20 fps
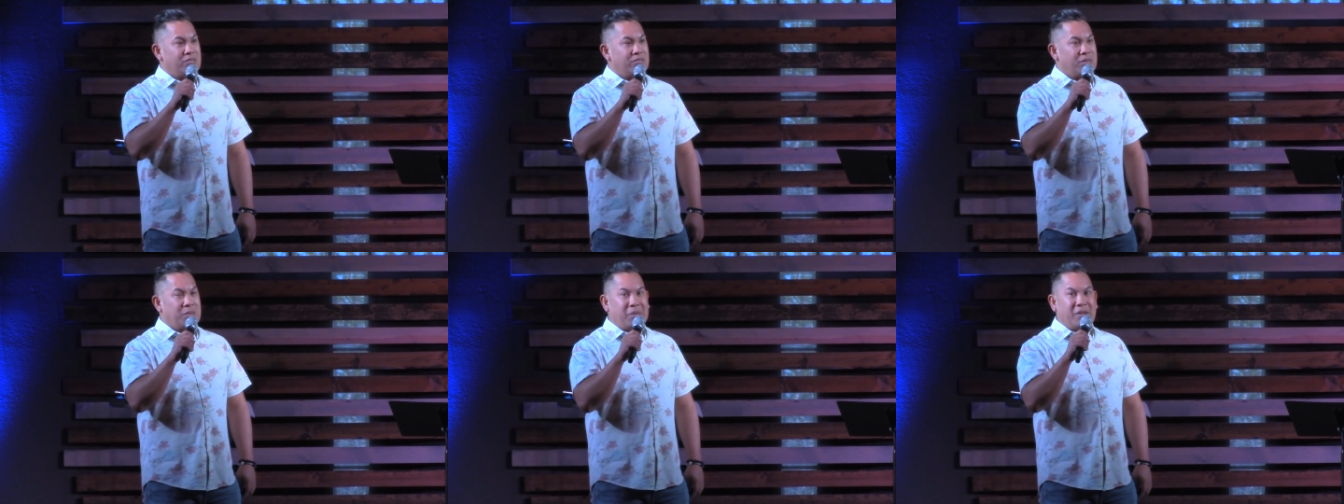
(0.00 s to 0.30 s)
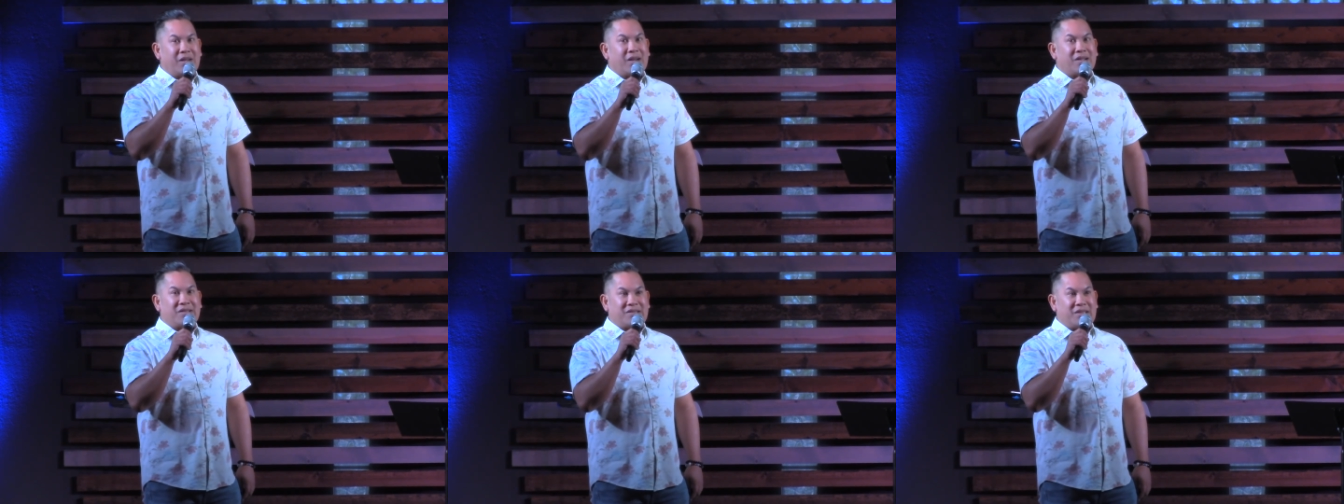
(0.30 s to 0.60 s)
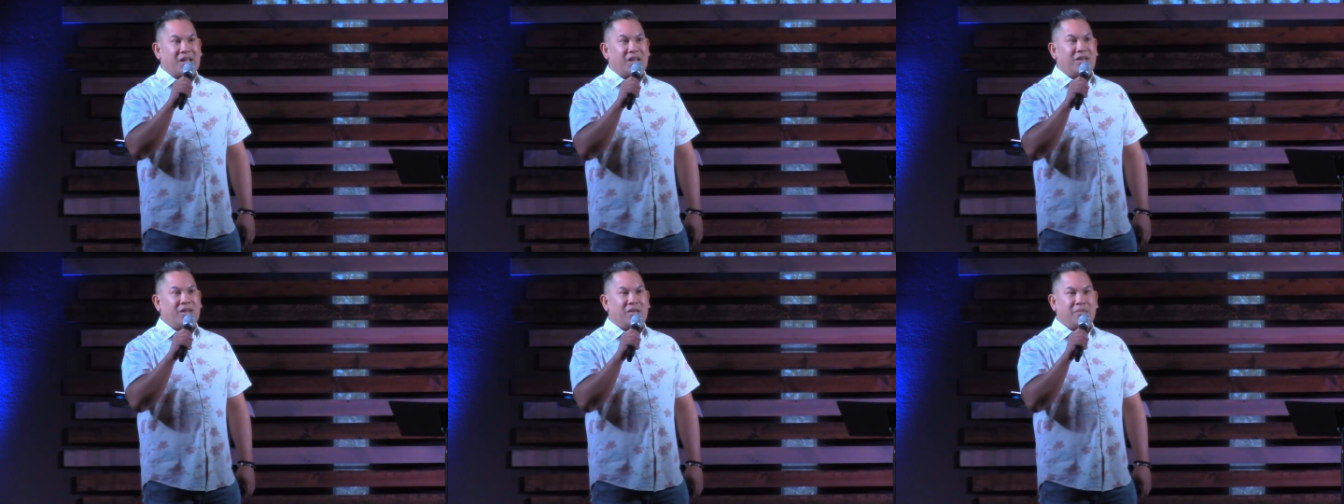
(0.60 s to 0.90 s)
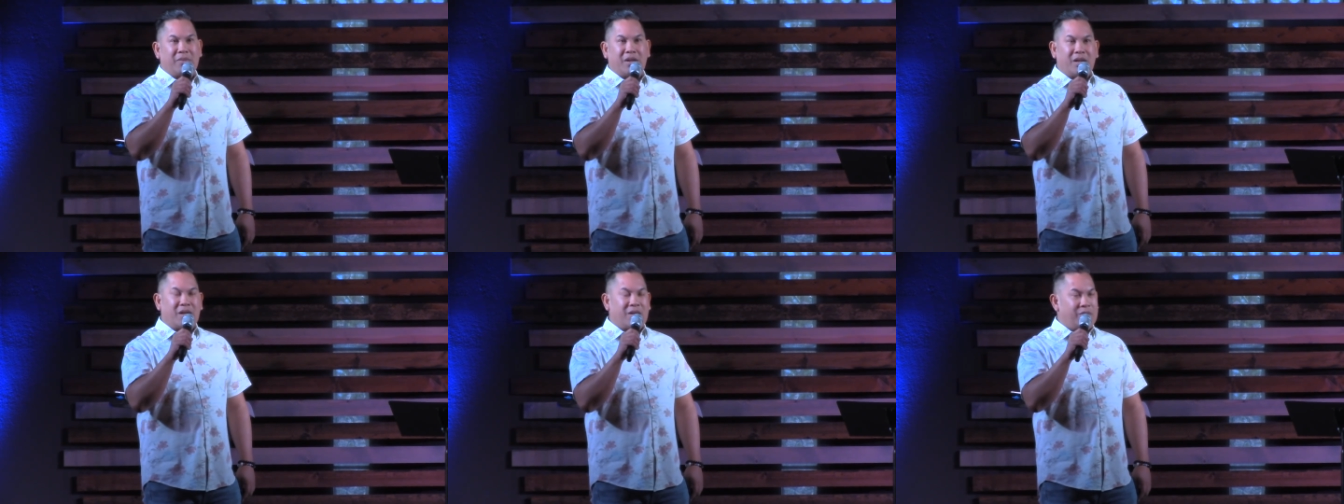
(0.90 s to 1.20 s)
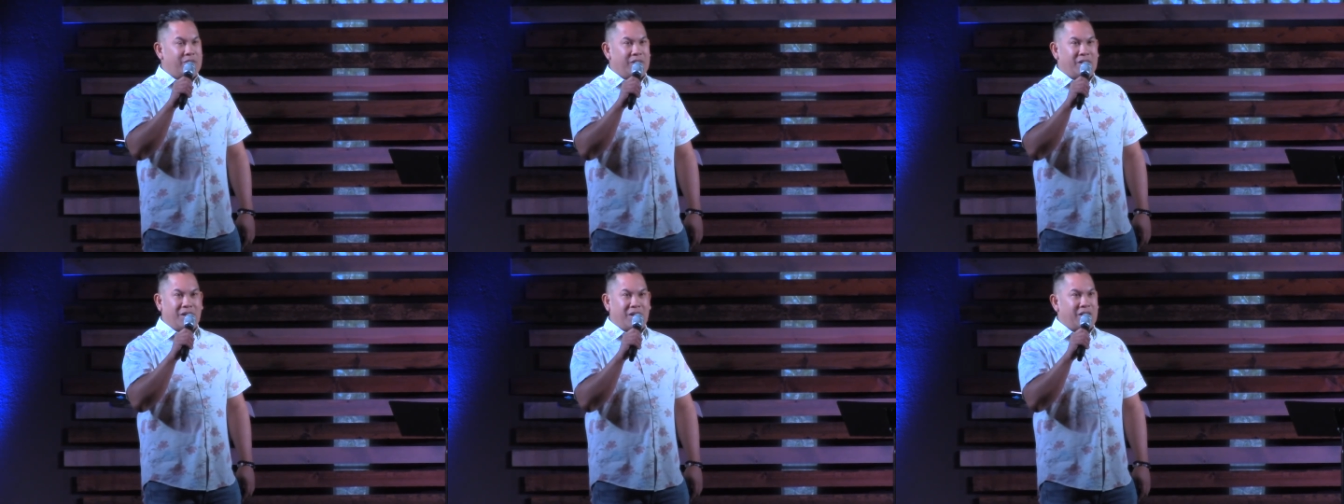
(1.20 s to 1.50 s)
Maybe God's telling you, man, I
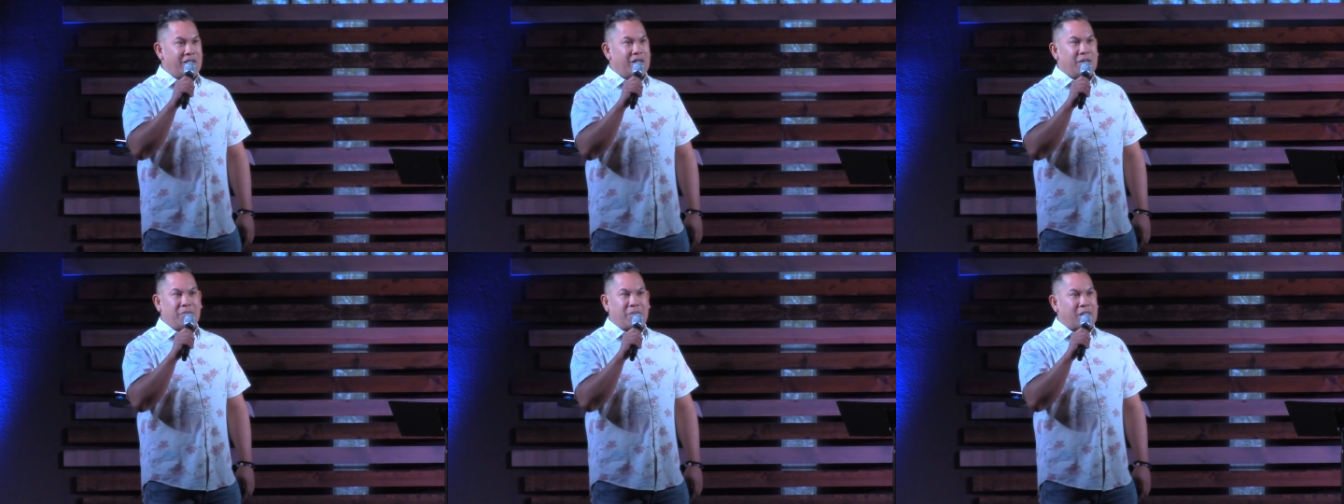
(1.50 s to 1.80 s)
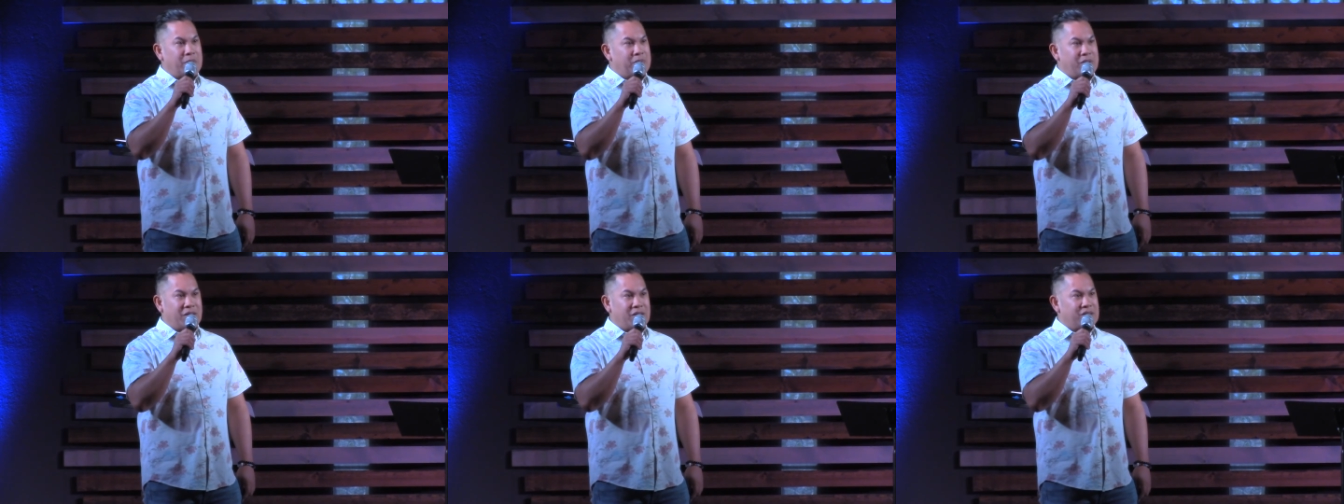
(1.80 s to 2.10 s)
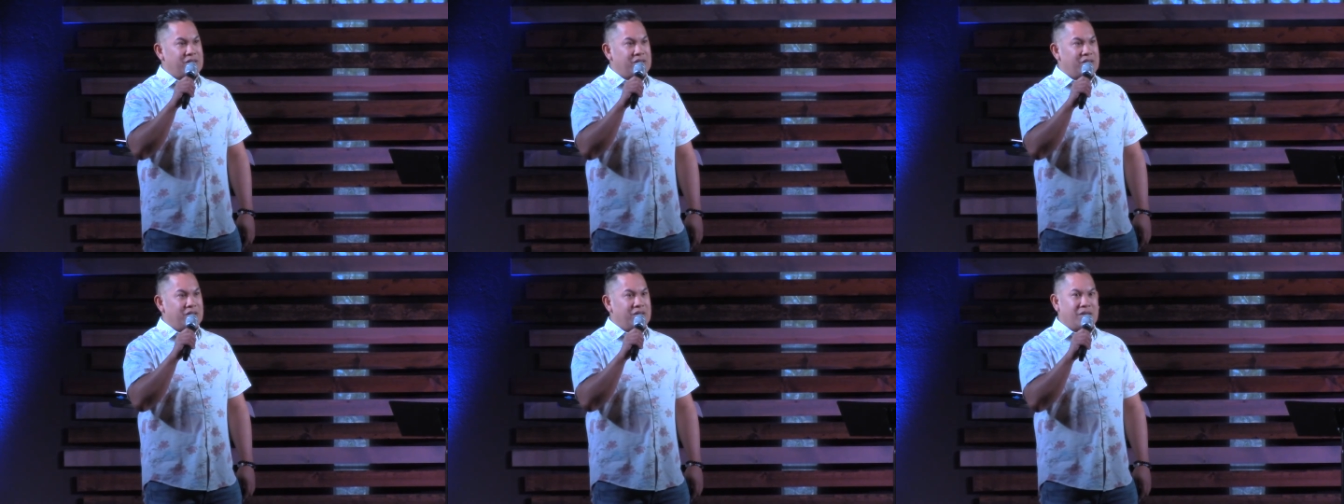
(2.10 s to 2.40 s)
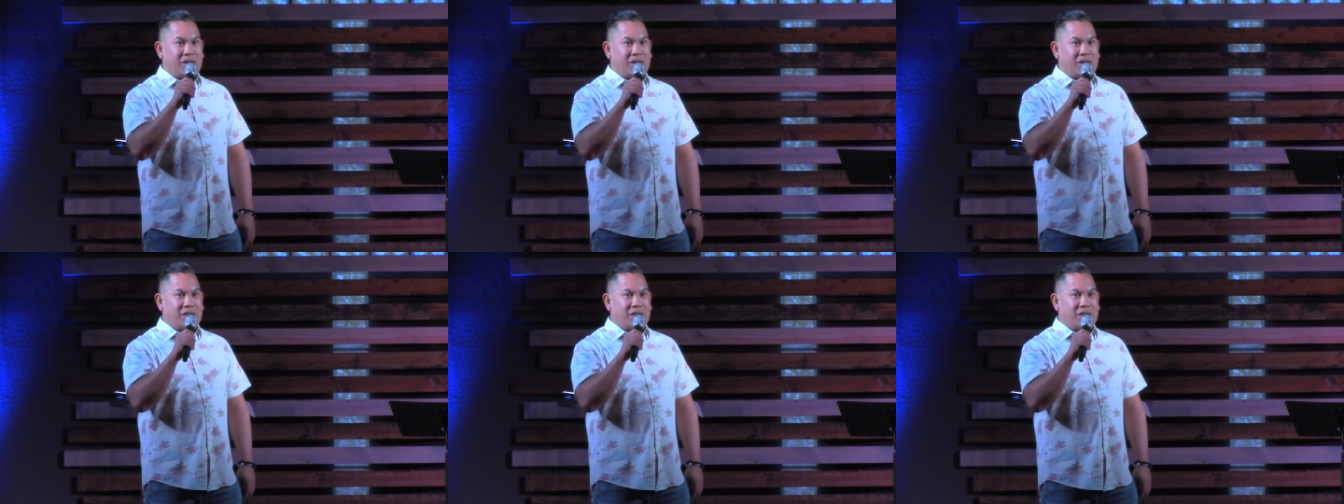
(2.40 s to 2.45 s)
really need to get baptized.